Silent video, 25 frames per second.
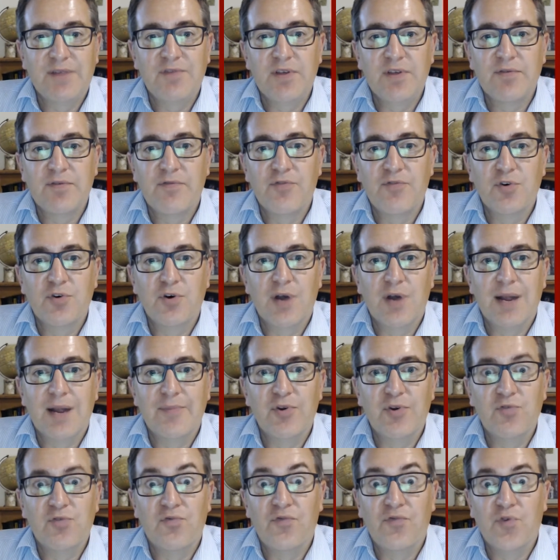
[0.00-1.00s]
4, I'm
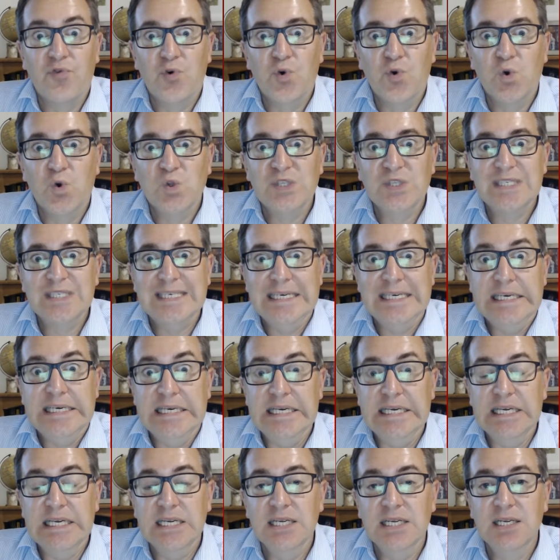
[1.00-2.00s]
on
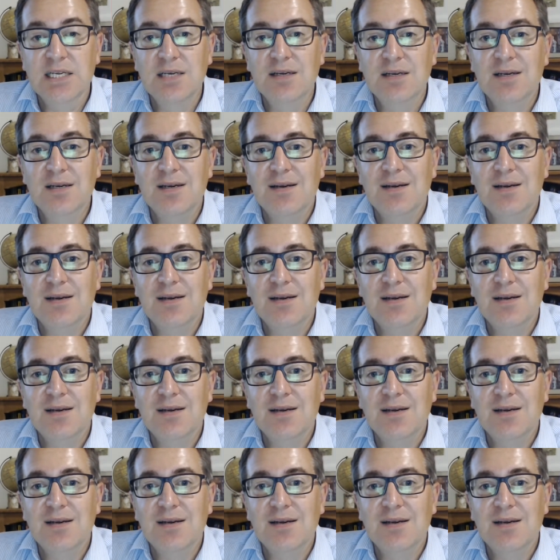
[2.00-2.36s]
14.